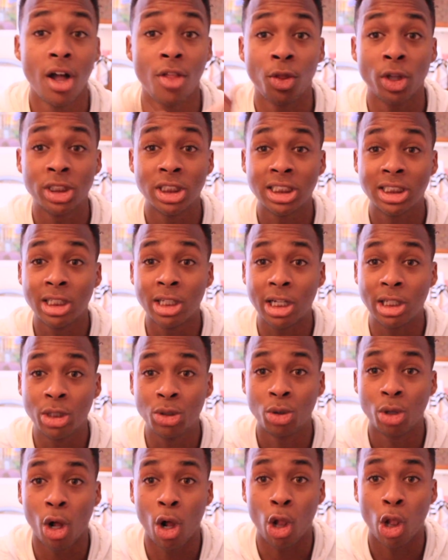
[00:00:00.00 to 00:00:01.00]
There's just like
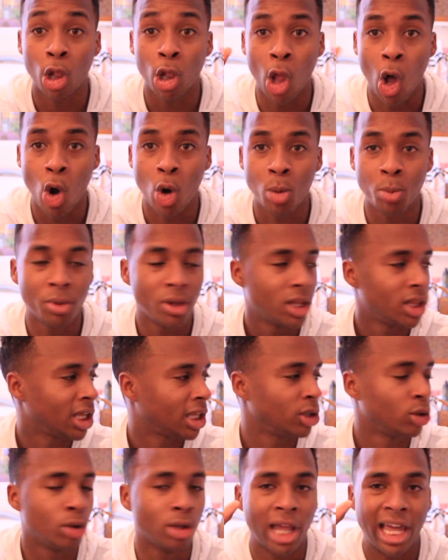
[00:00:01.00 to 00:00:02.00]
little globe,
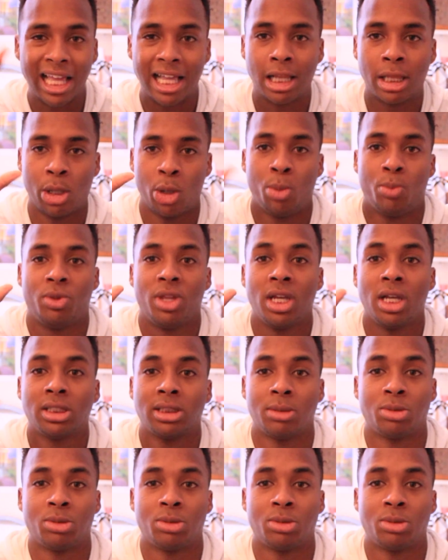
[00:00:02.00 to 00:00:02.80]
like little light globe things,